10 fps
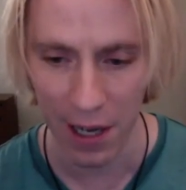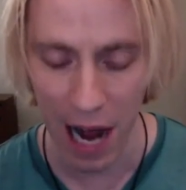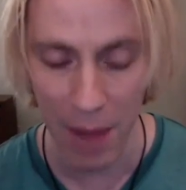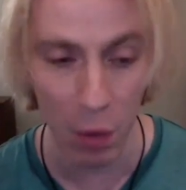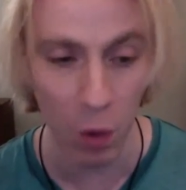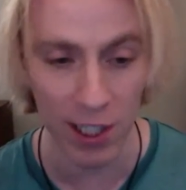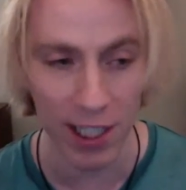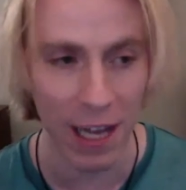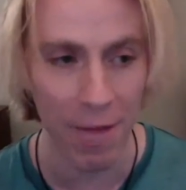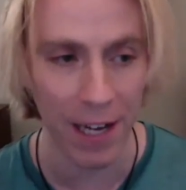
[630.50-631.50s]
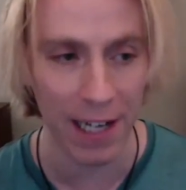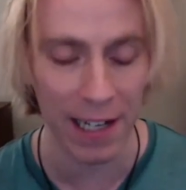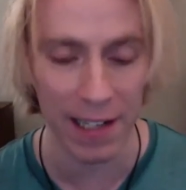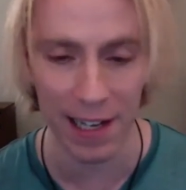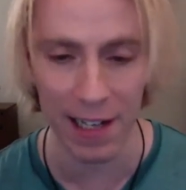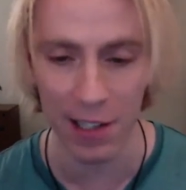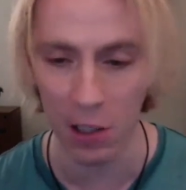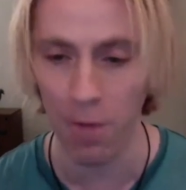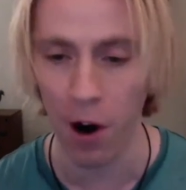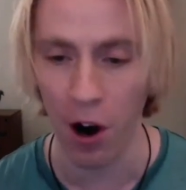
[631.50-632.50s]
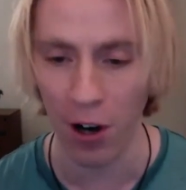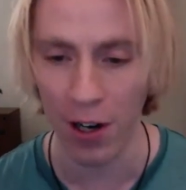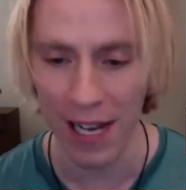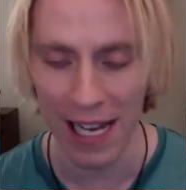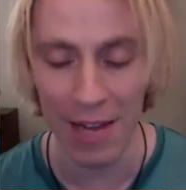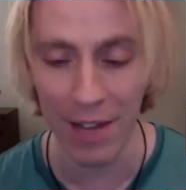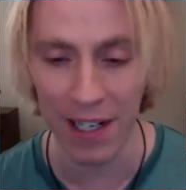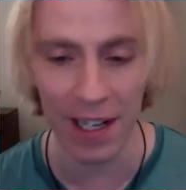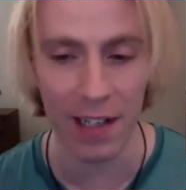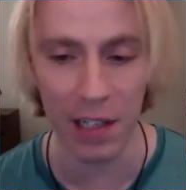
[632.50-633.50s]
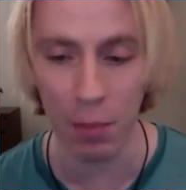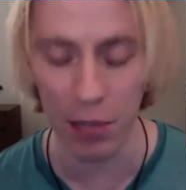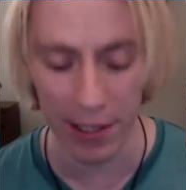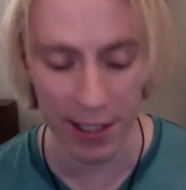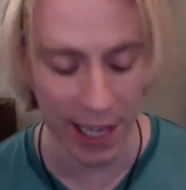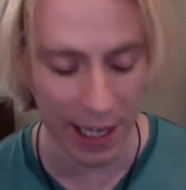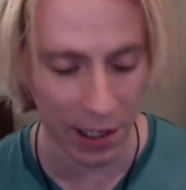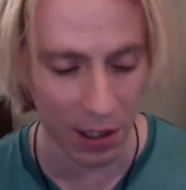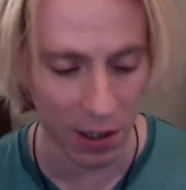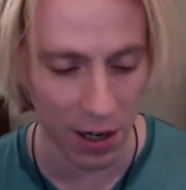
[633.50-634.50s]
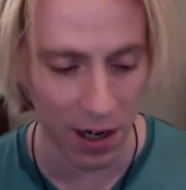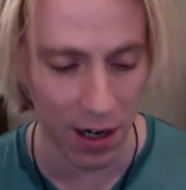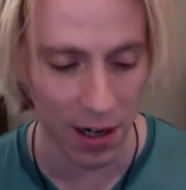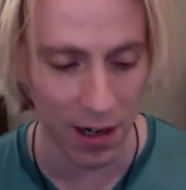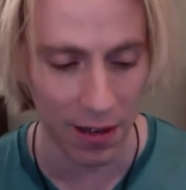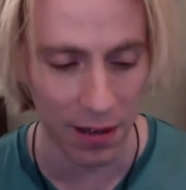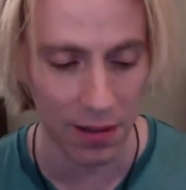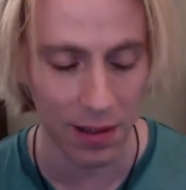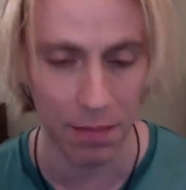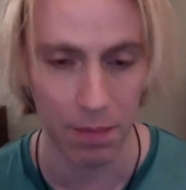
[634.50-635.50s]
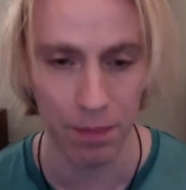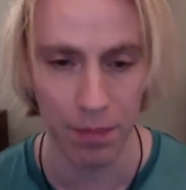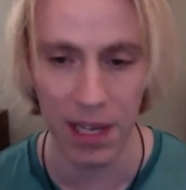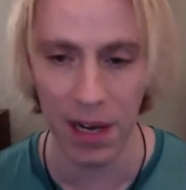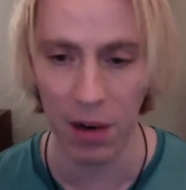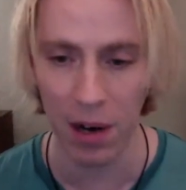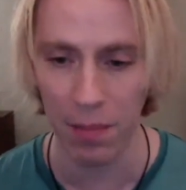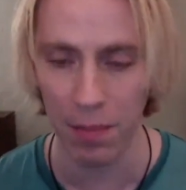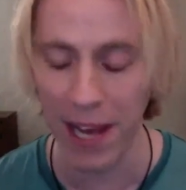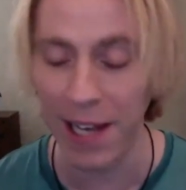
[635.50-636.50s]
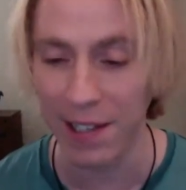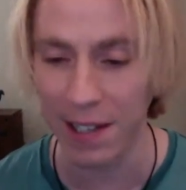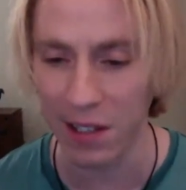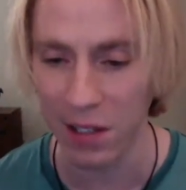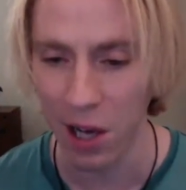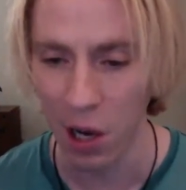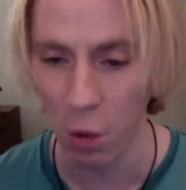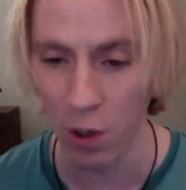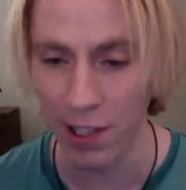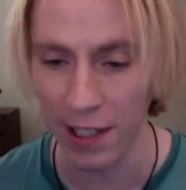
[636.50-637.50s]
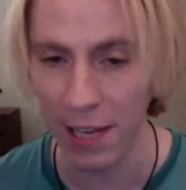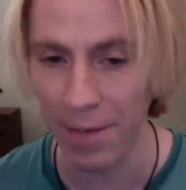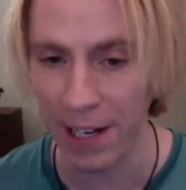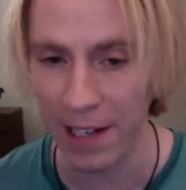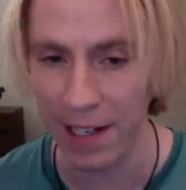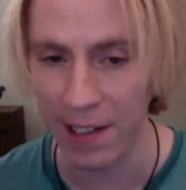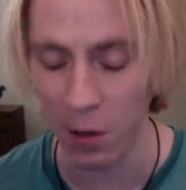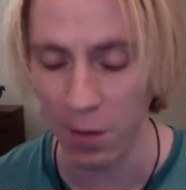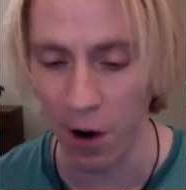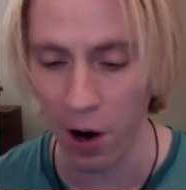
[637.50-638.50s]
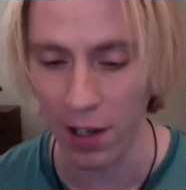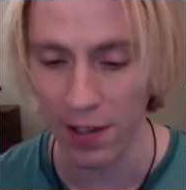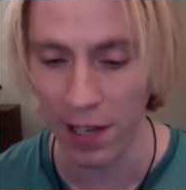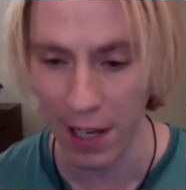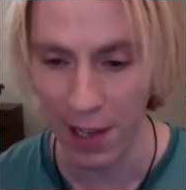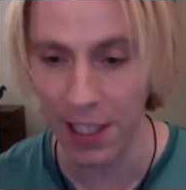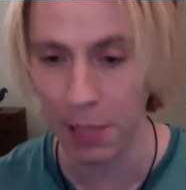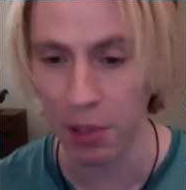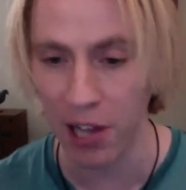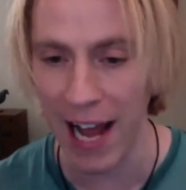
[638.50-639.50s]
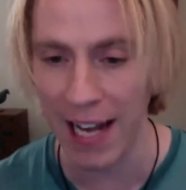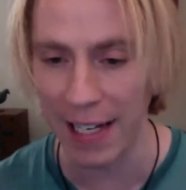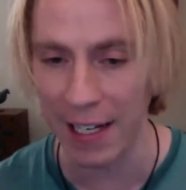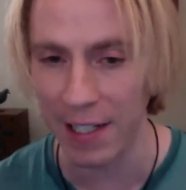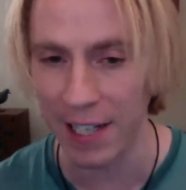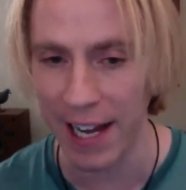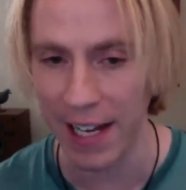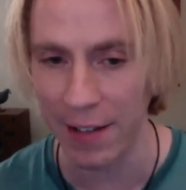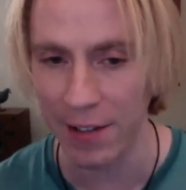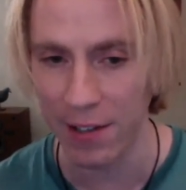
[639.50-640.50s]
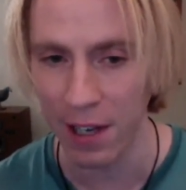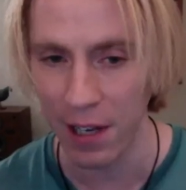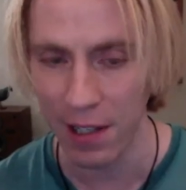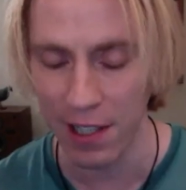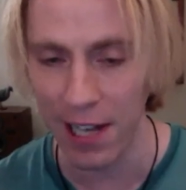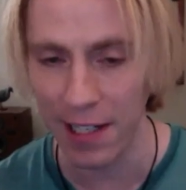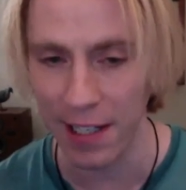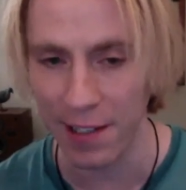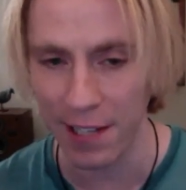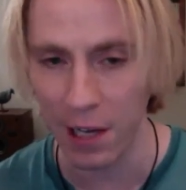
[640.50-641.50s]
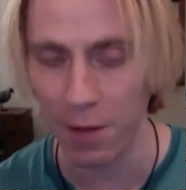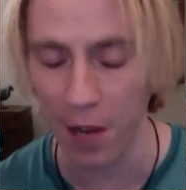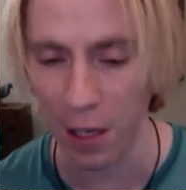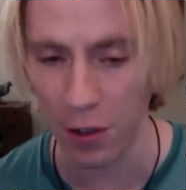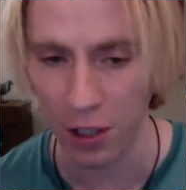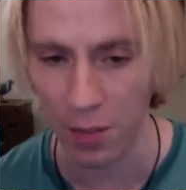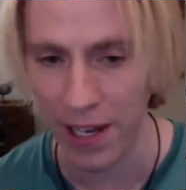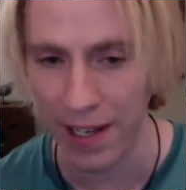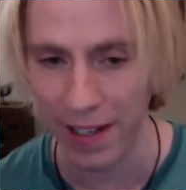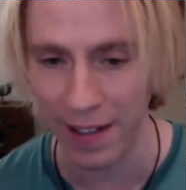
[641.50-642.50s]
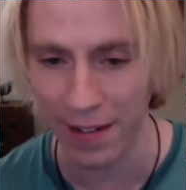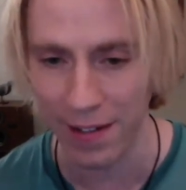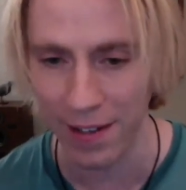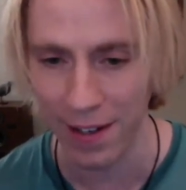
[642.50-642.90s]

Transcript: I mean, we're significant insofar, even in a completely secular, you know, basis, we're significant insofar as this planet contains sentient, self-conscious beings.